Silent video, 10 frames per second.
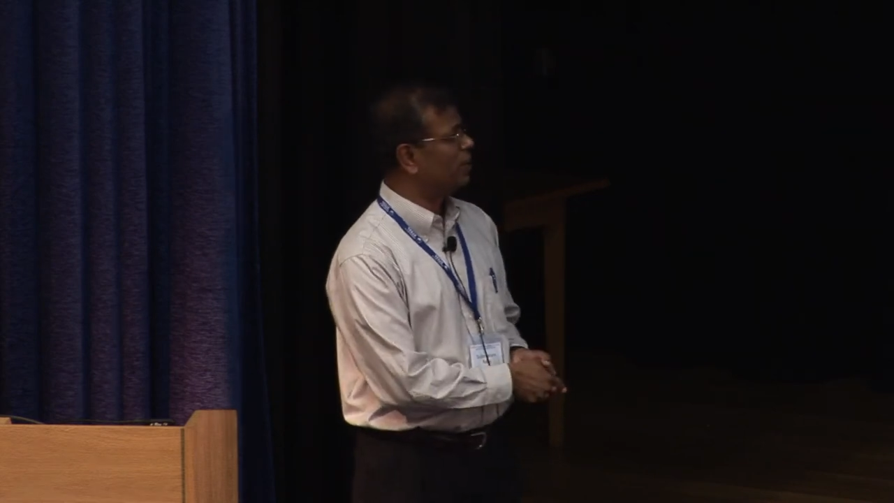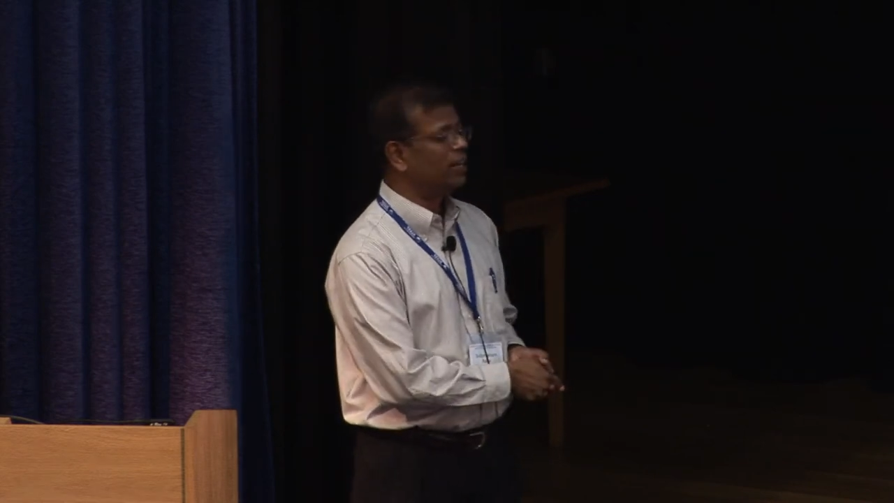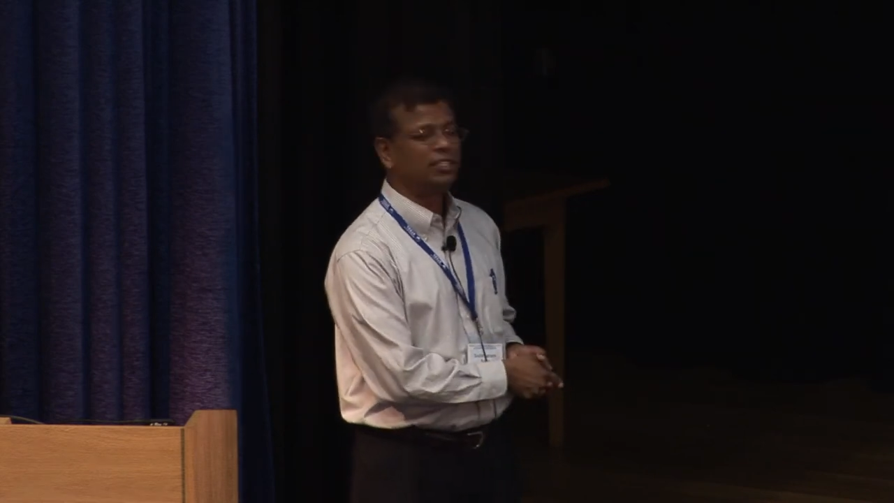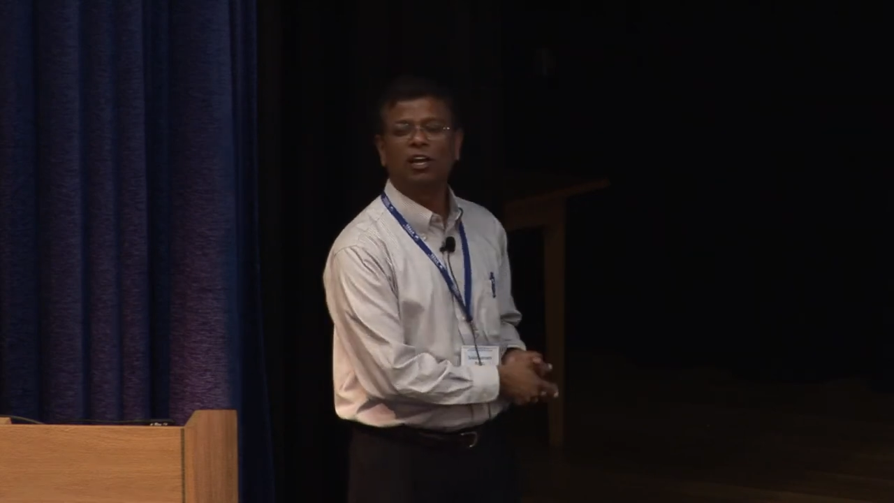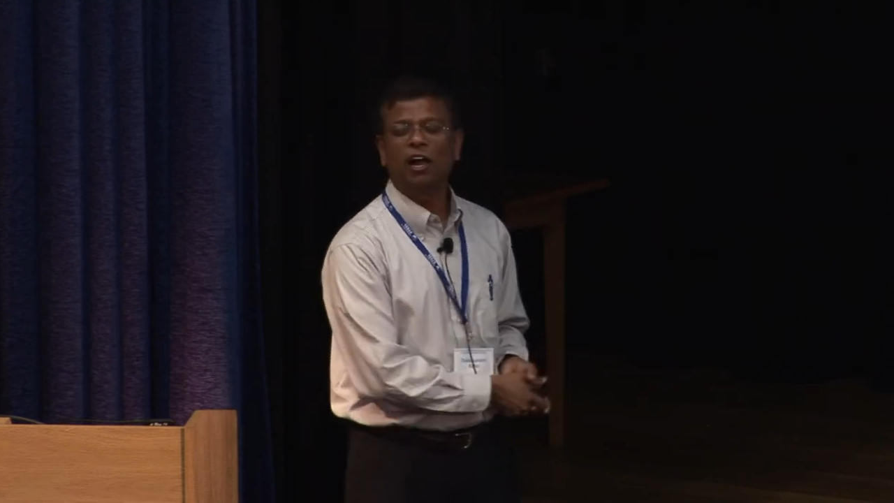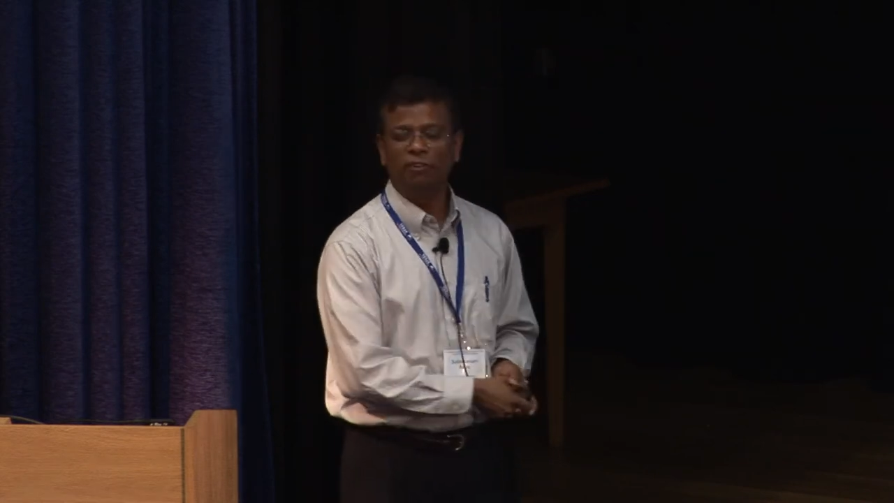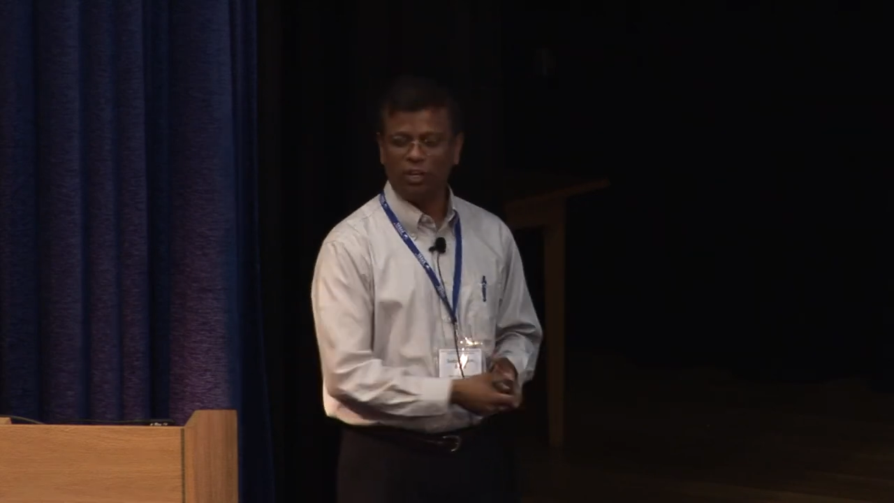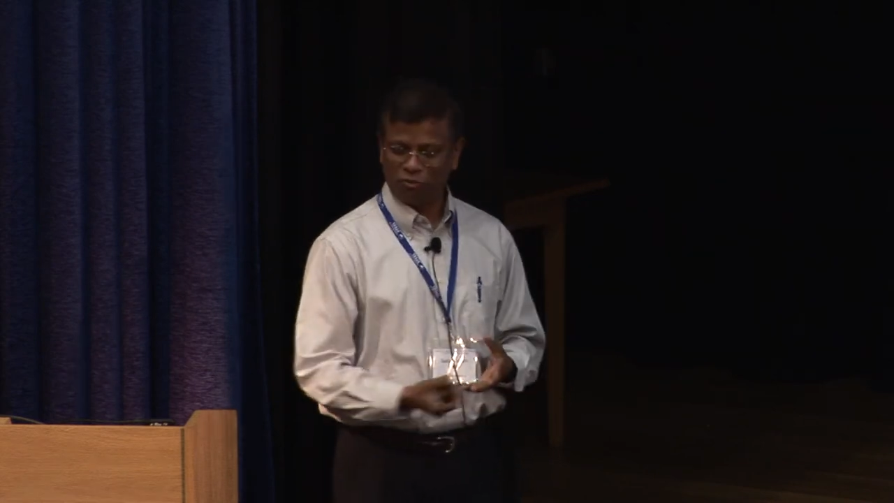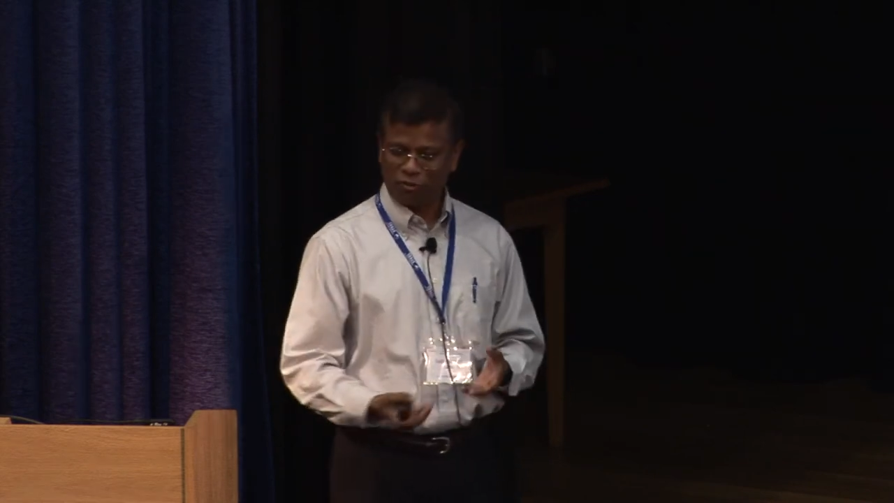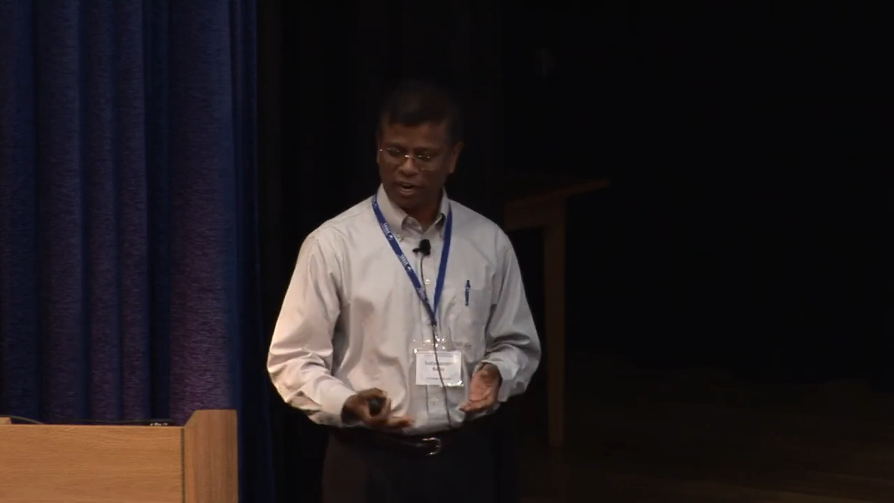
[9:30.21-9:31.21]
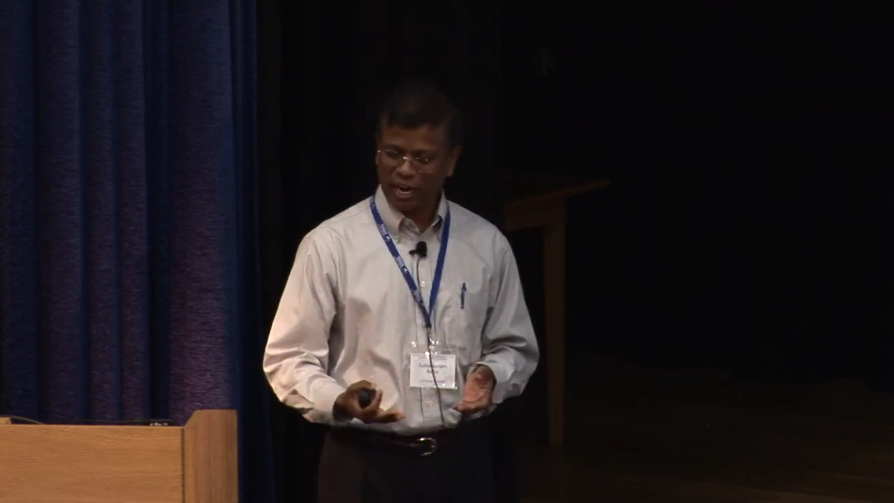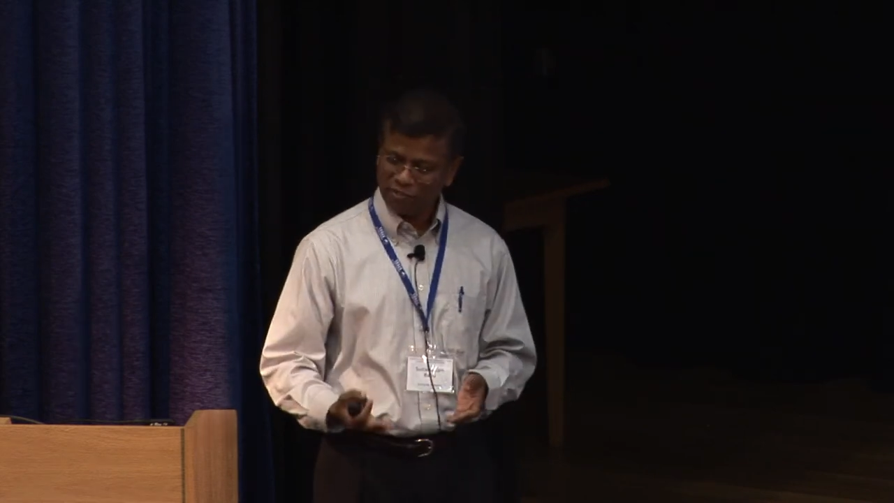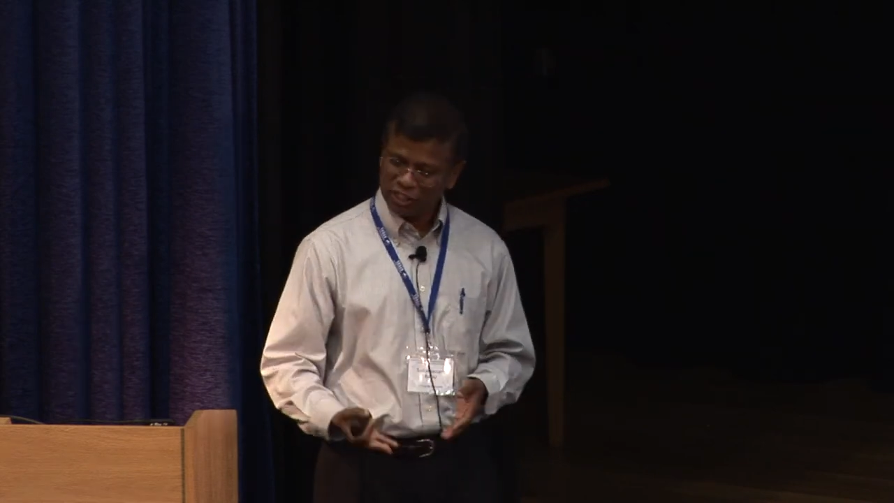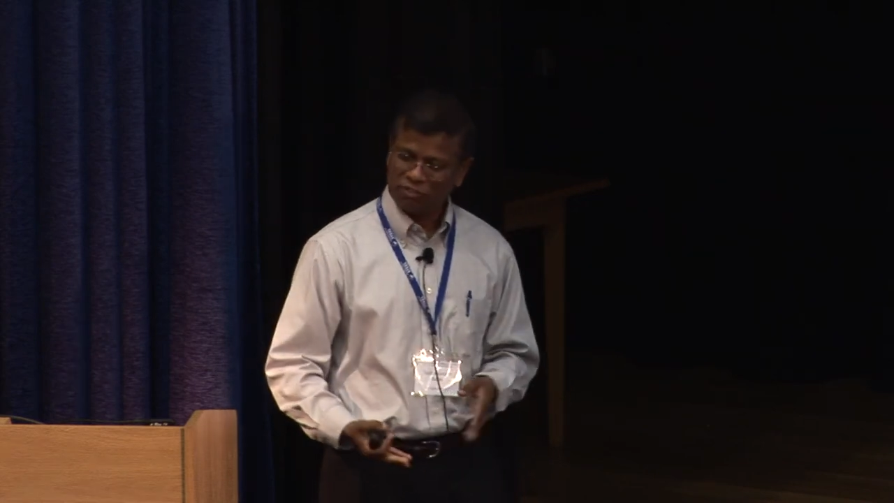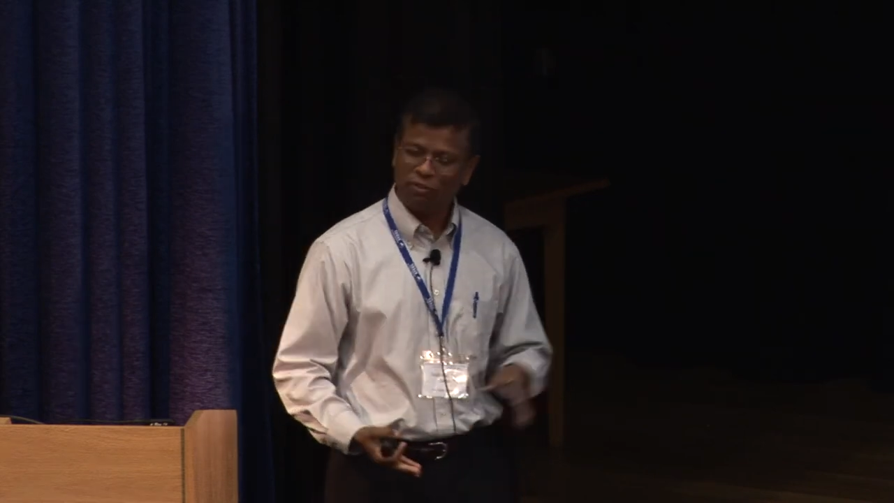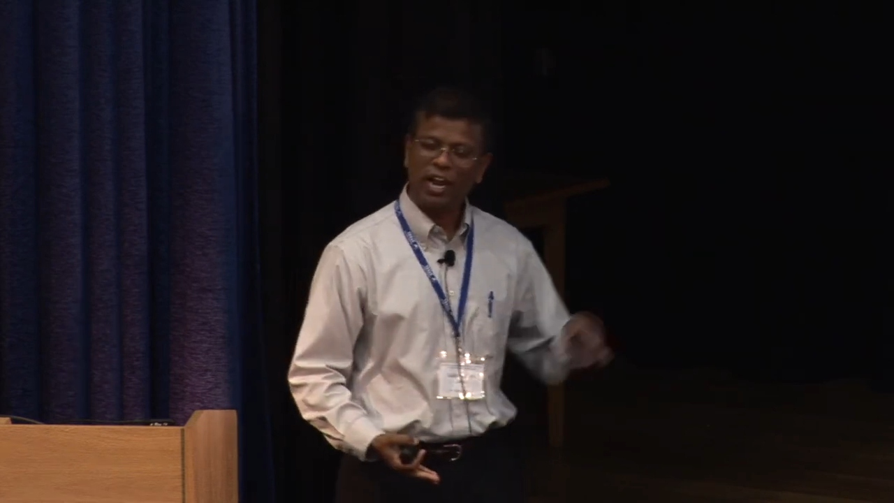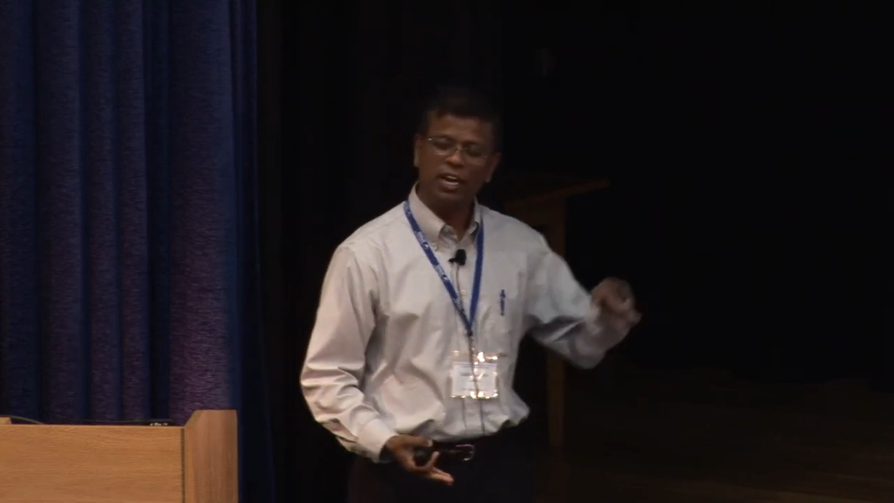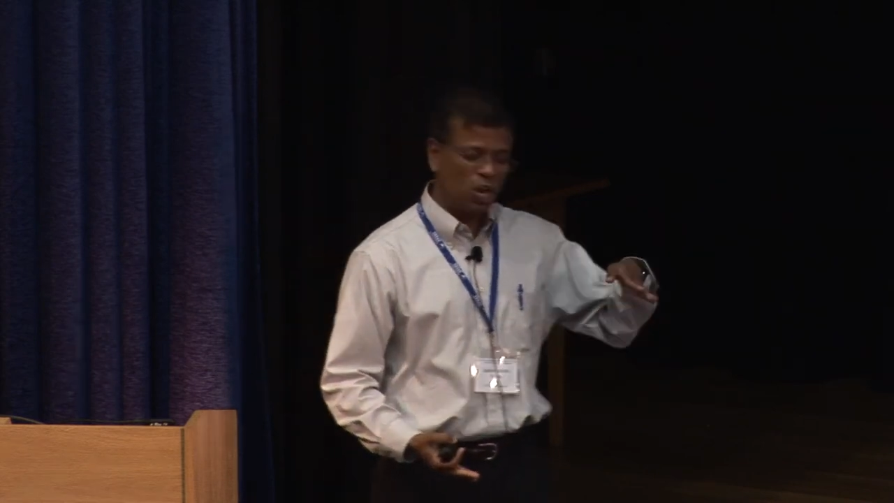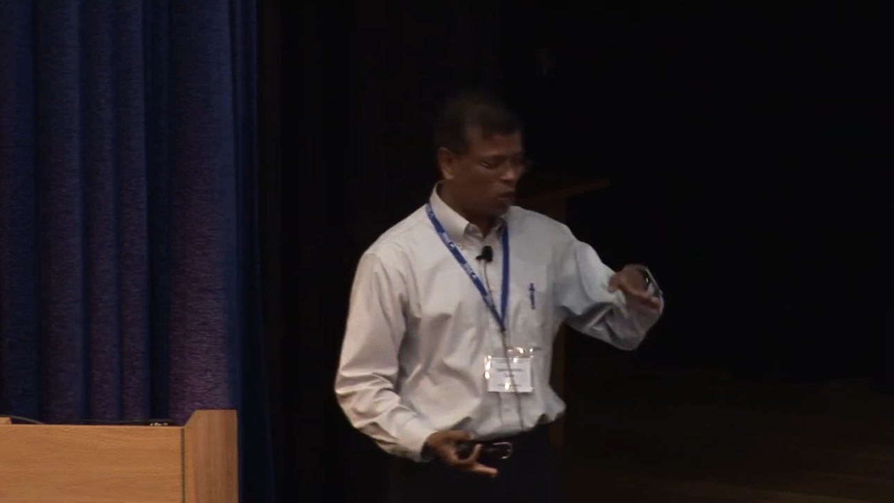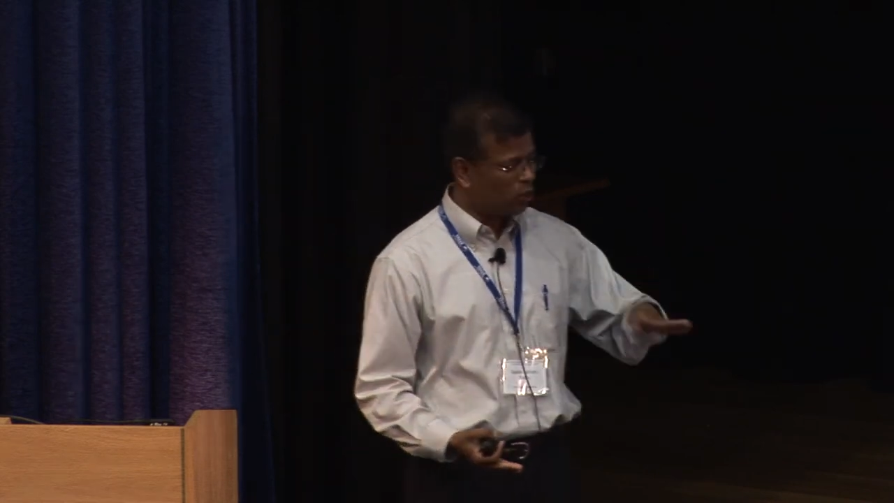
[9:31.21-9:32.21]
will dissolve into ferrite, which is
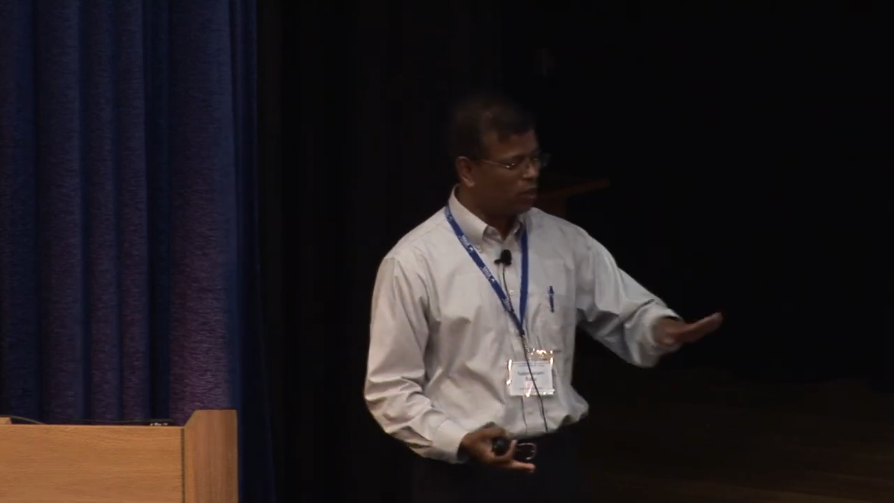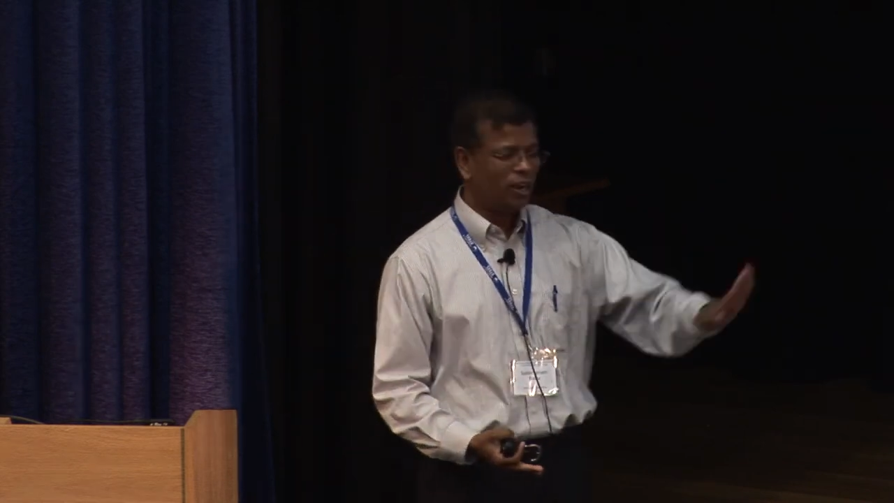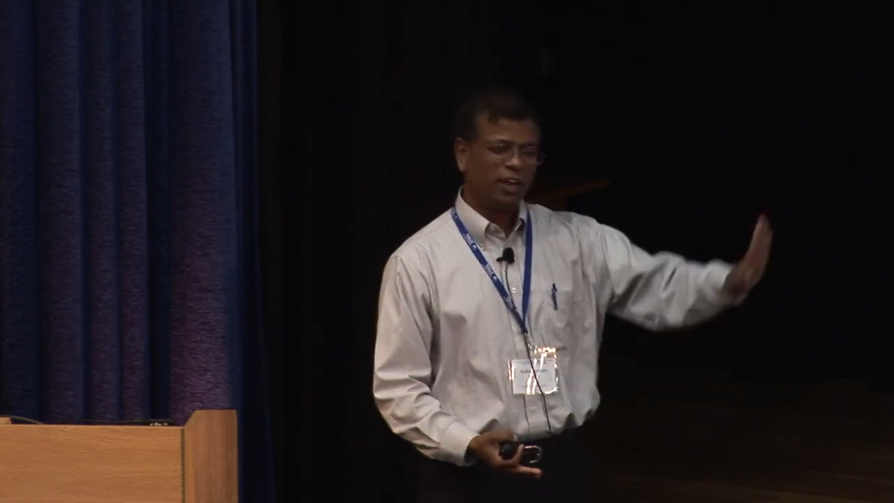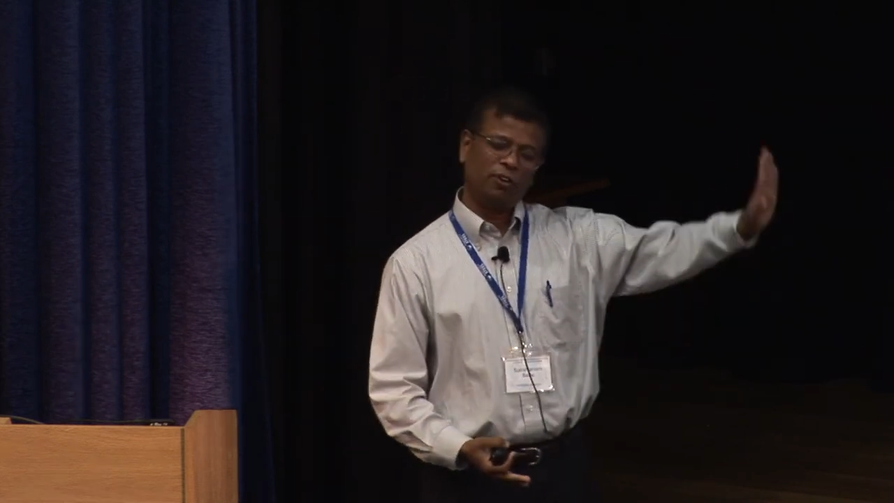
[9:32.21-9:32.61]
well known.